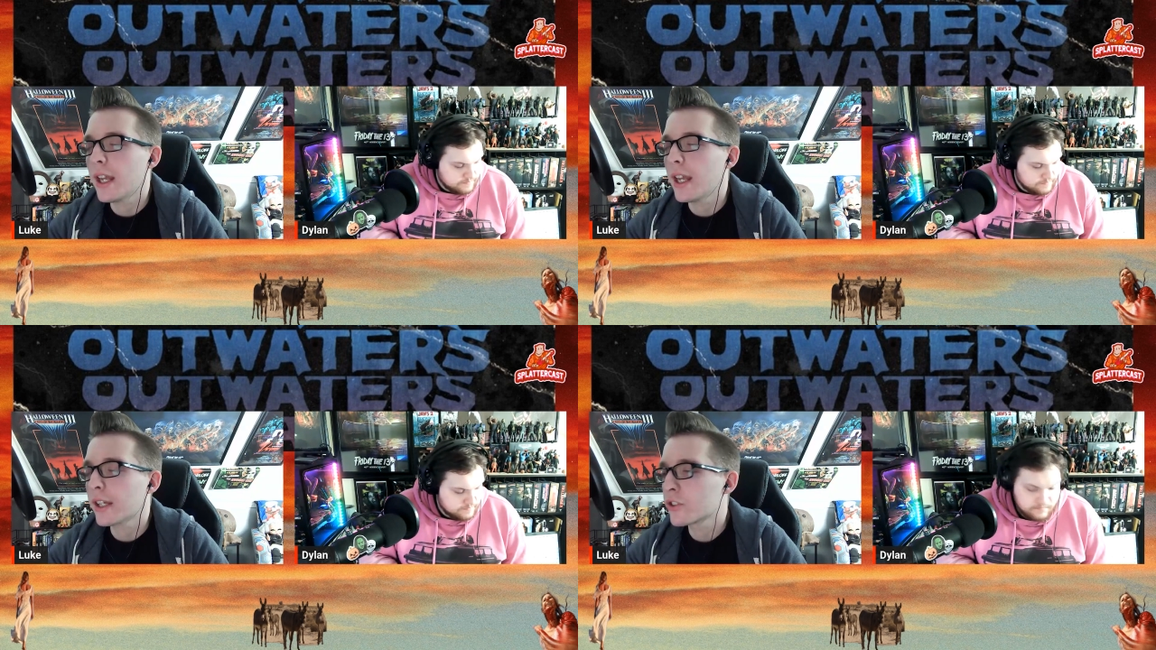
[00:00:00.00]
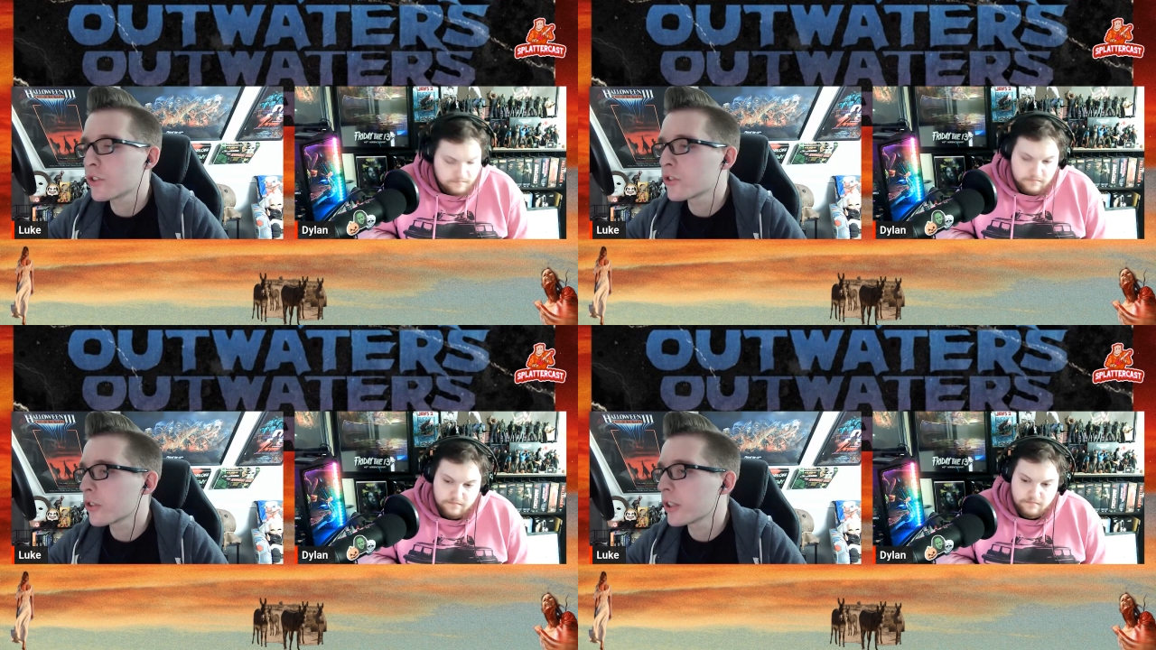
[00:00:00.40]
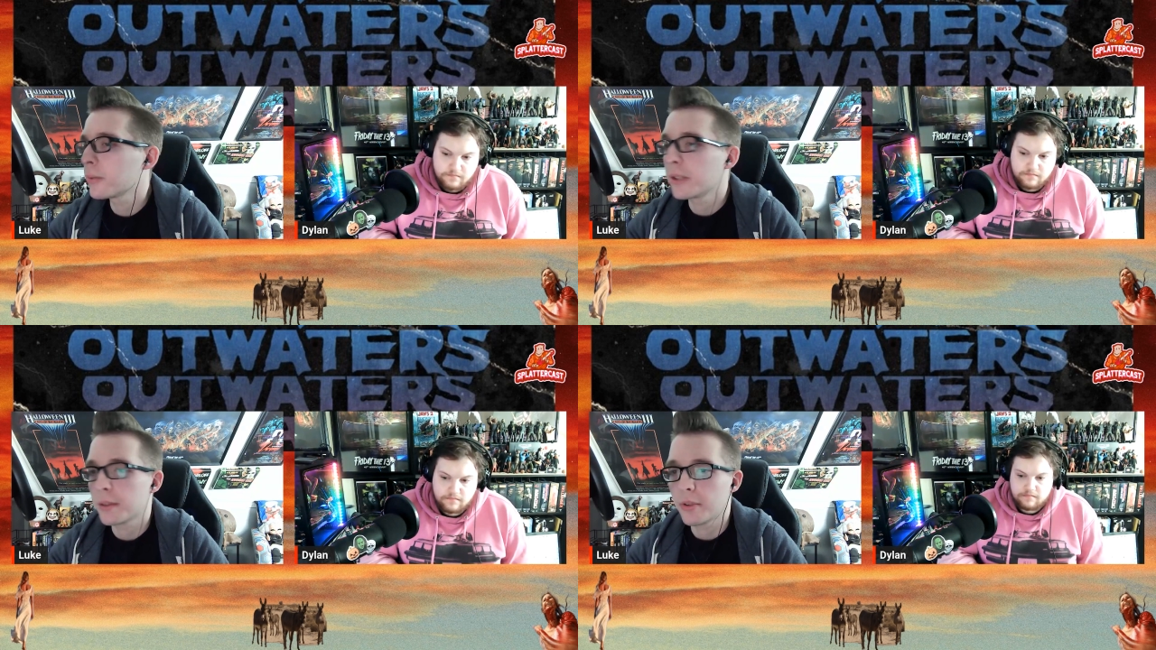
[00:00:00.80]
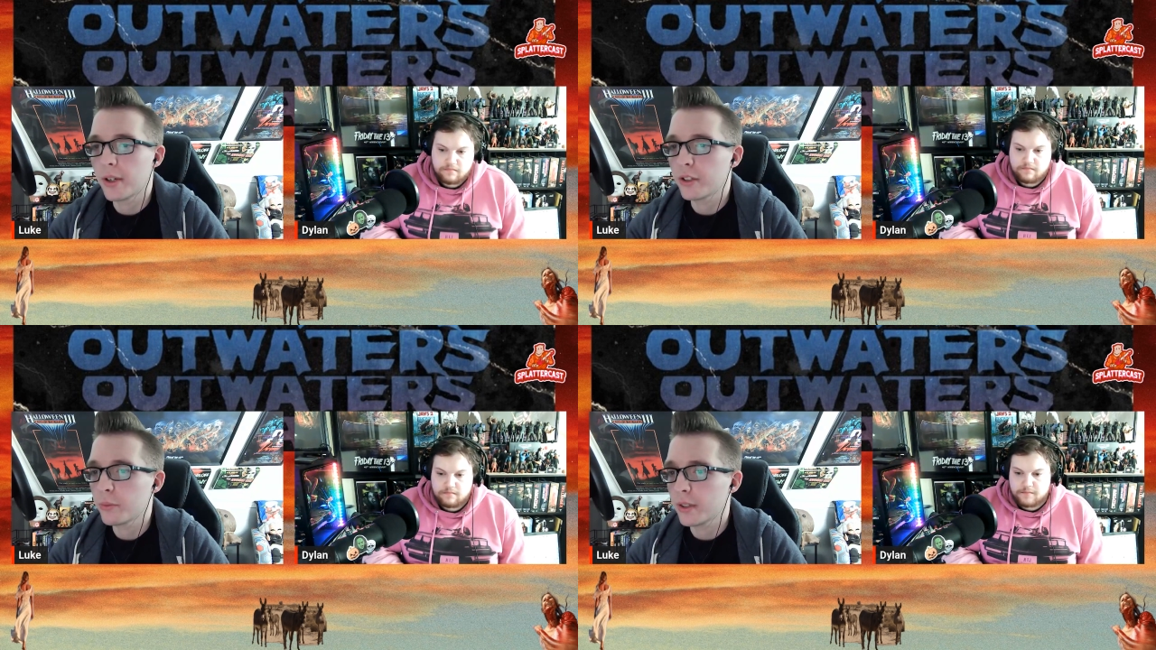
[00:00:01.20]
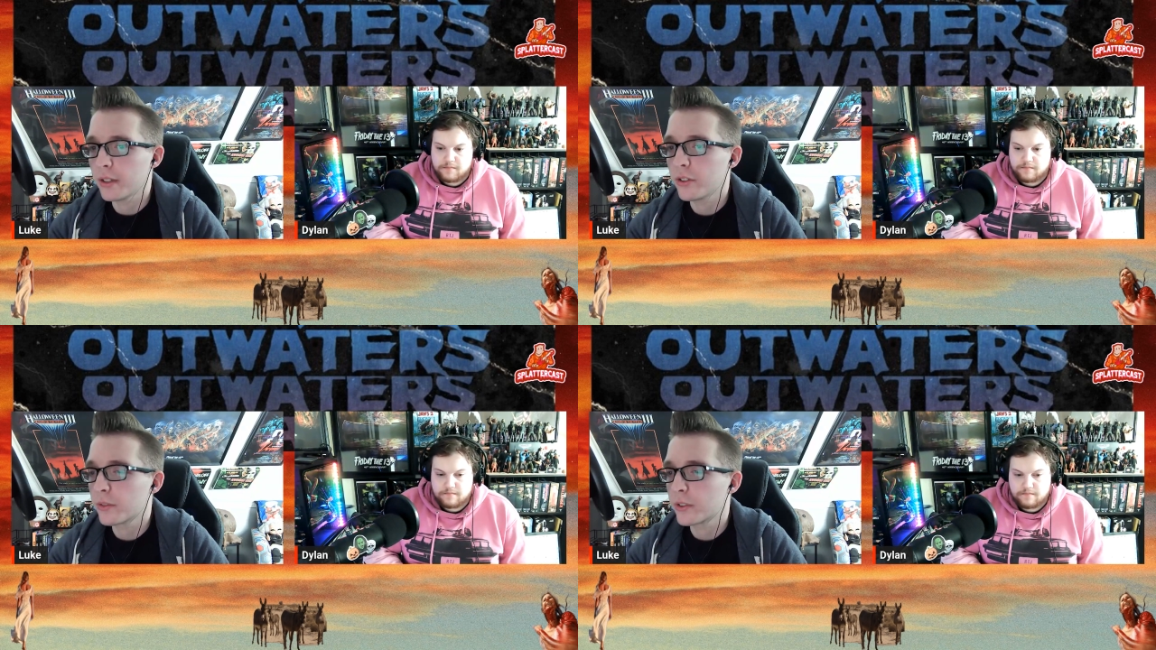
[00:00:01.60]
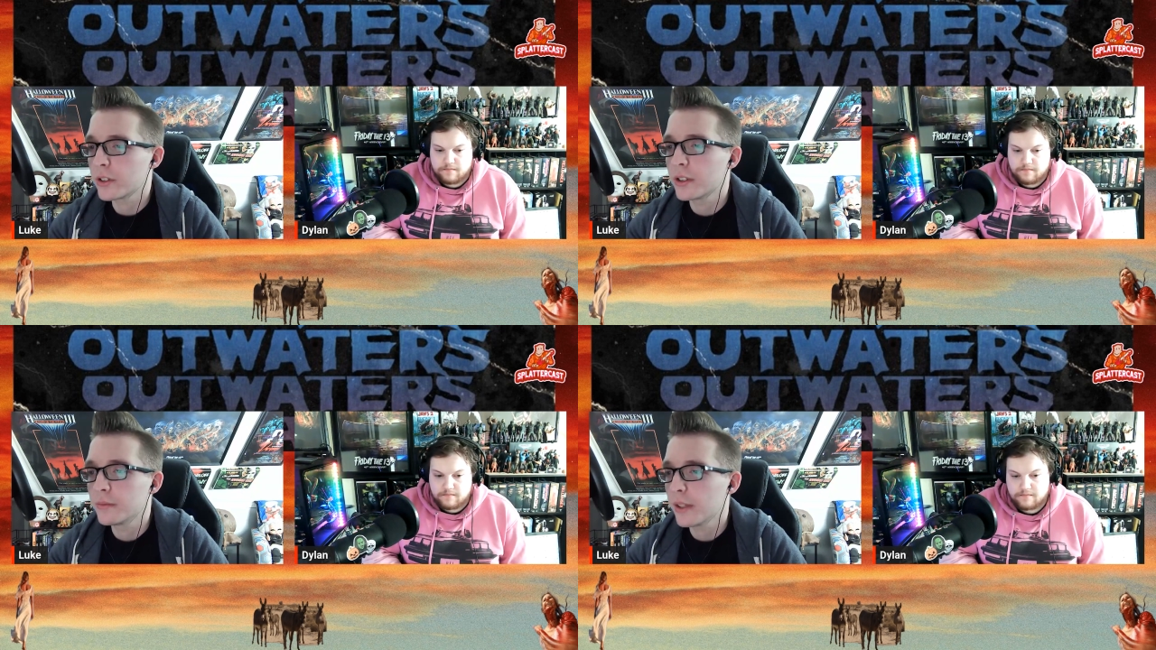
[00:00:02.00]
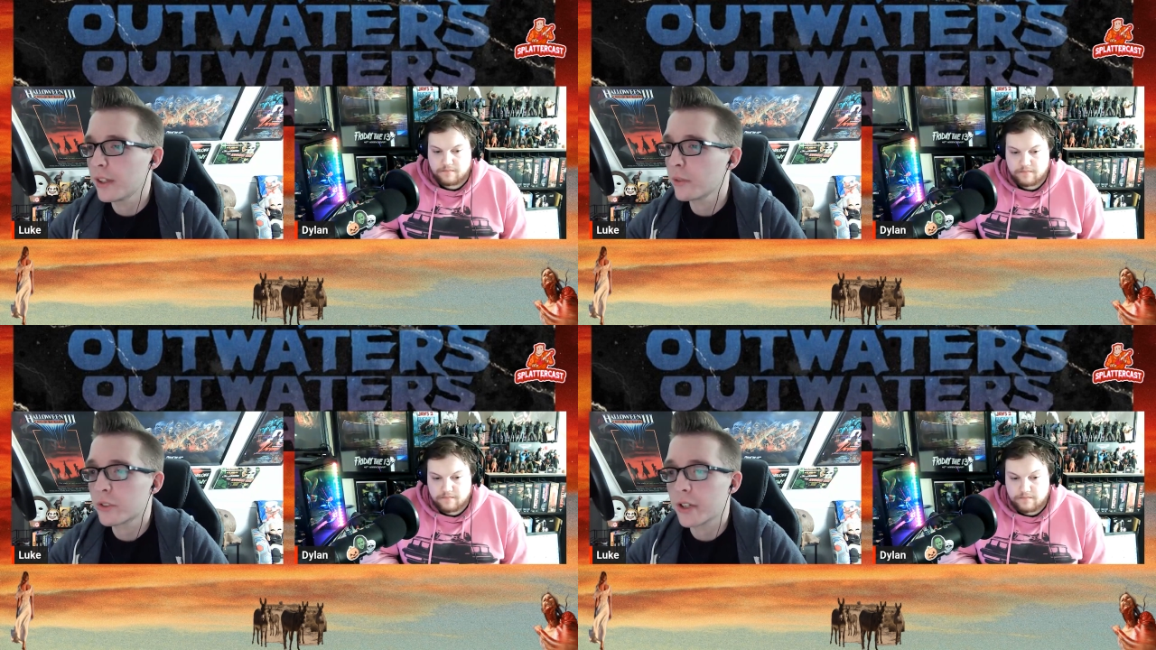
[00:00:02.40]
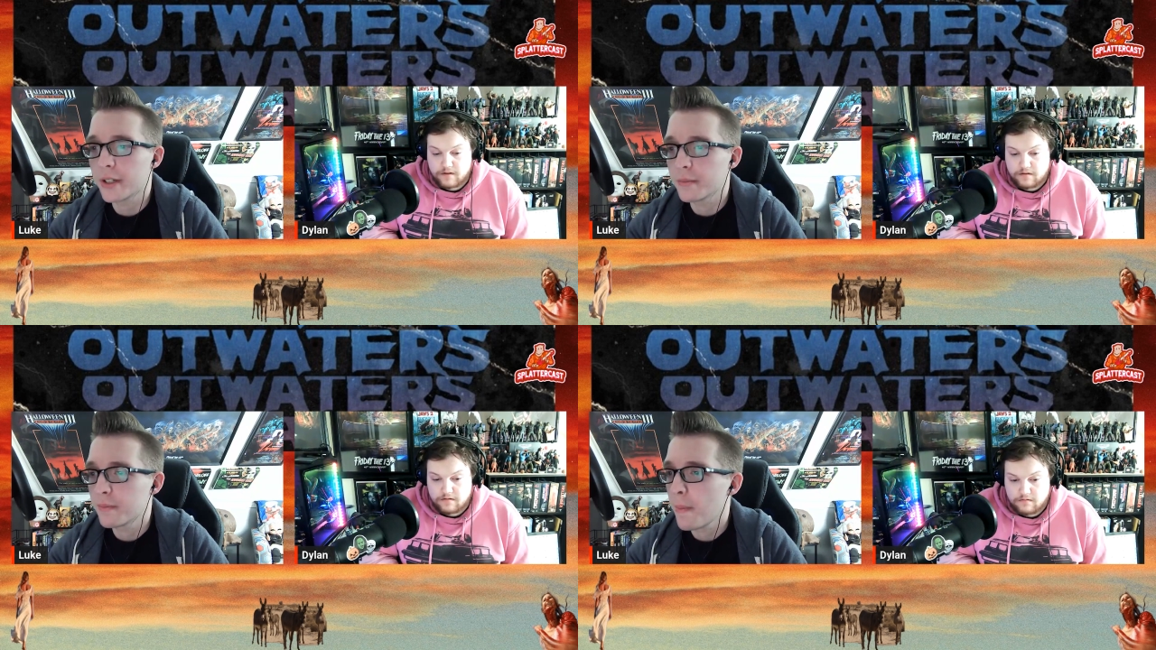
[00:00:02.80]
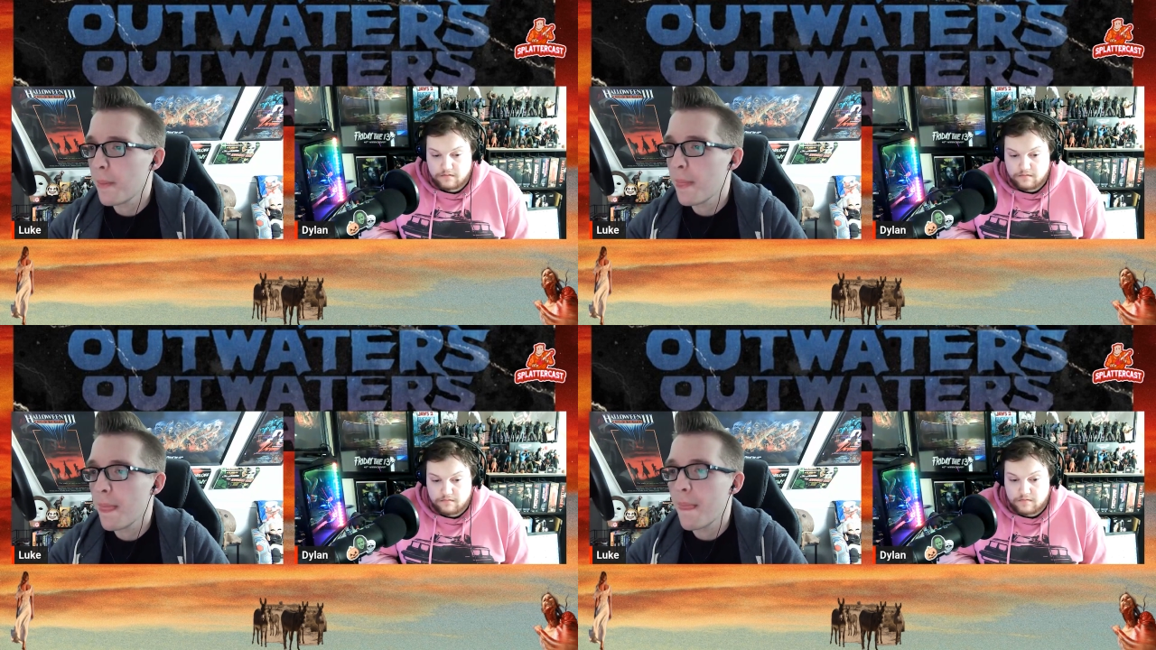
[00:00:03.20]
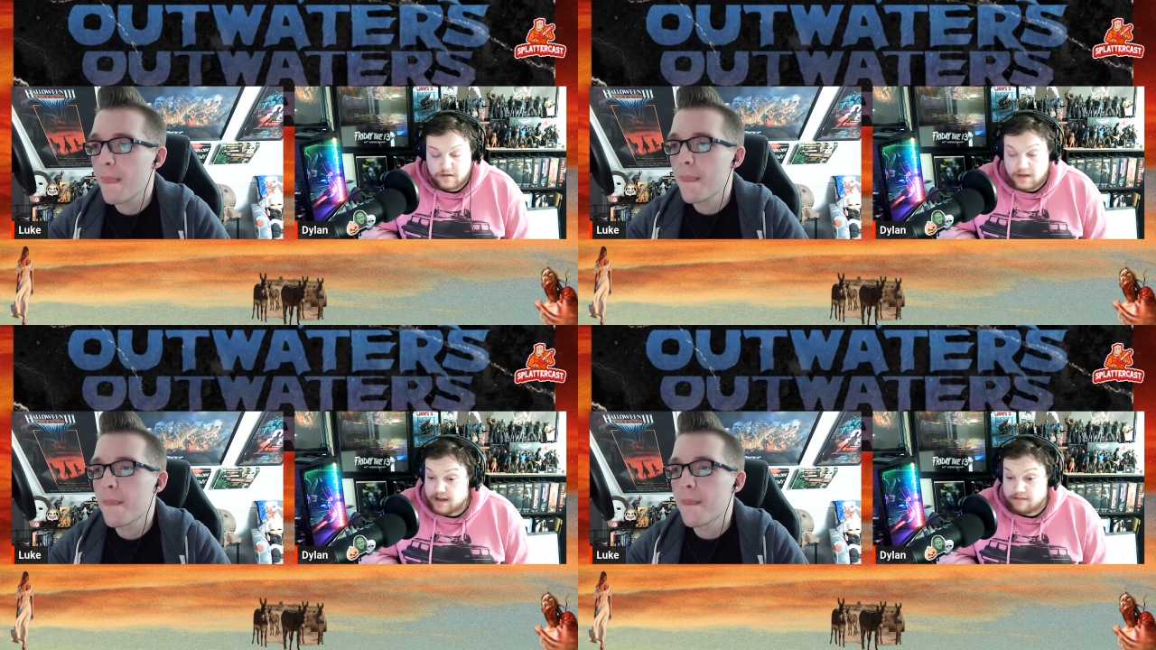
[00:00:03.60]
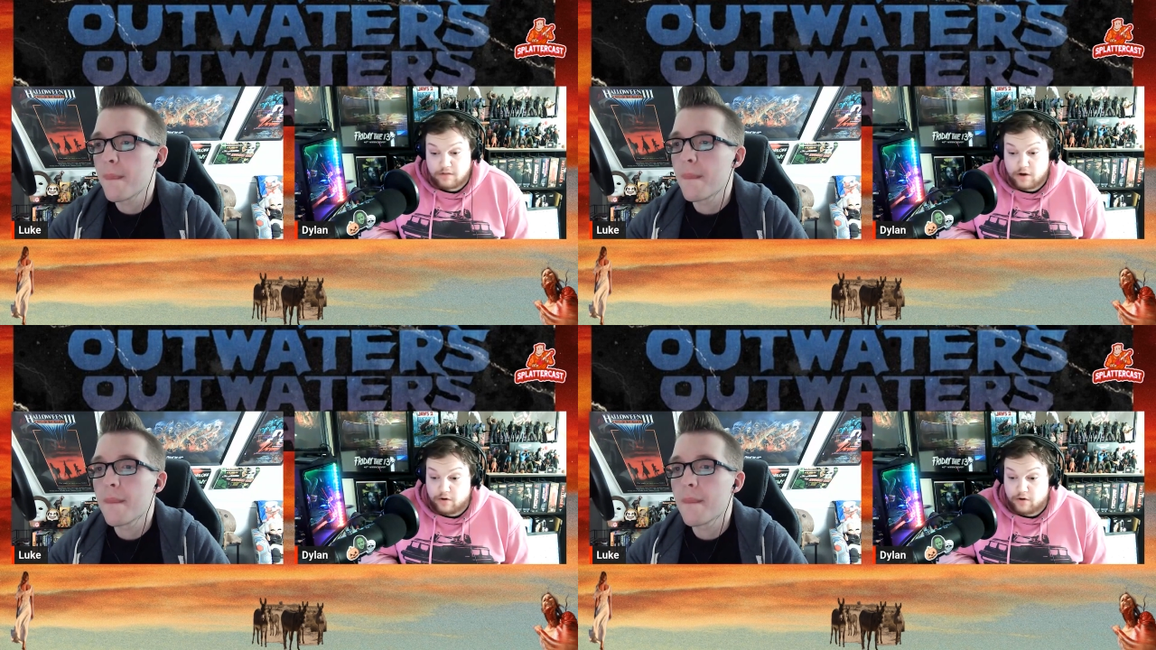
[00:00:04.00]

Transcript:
Speaker 1: extremely impressed with this overall. That was great.
Speaker 2: Yeah, no,